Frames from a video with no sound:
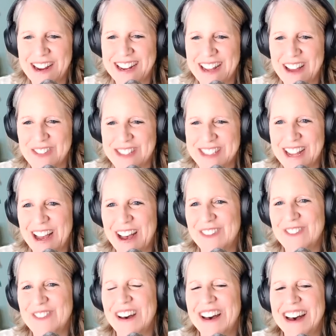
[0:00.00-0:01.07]
enough
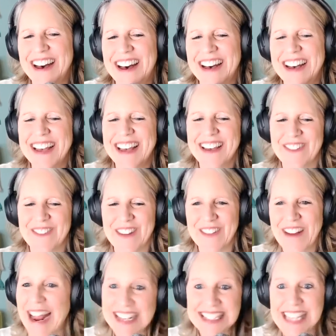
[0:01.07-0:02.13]
stuff uh, we
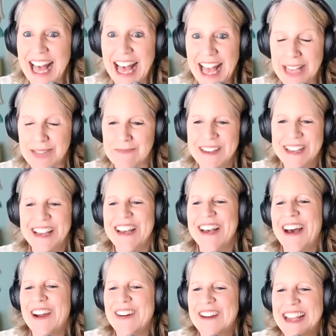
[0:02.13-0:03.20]
ran out of time
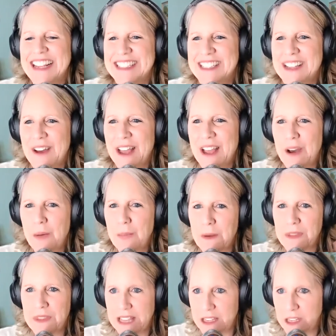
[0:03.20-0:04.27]
all right so i hope
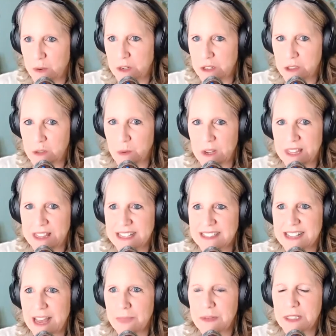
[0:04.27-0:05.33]
that you enjoy this
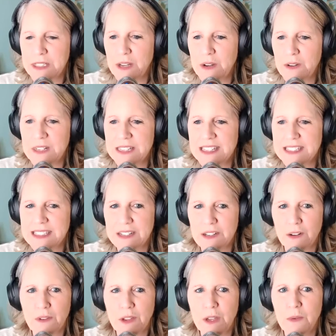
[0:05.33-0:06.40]
episode and this
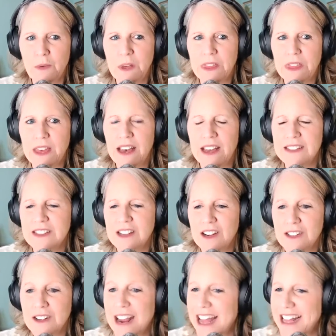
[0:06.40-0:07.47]
interview with uh,
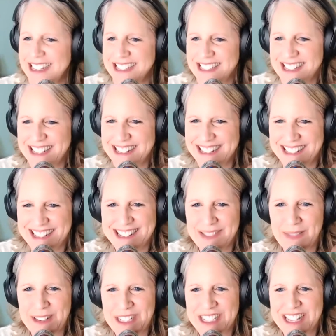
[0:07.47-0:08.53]
dr alison as
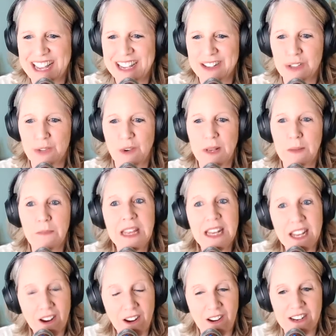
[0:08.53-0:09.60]
much as i enjoyed
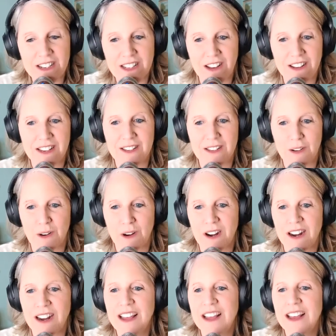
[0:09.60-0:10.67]
meeting her and talking to
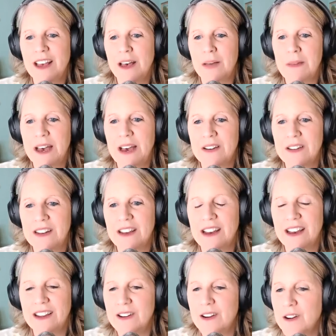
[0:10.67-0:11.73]
her about
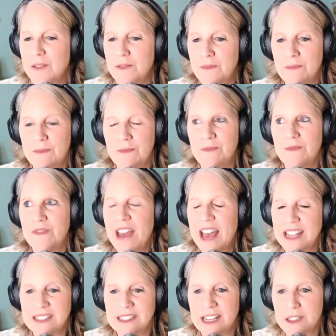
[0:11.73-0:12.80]
uh, her
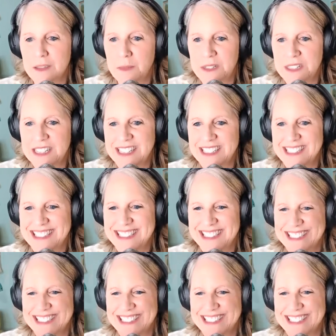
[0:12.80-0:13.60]
vast expertise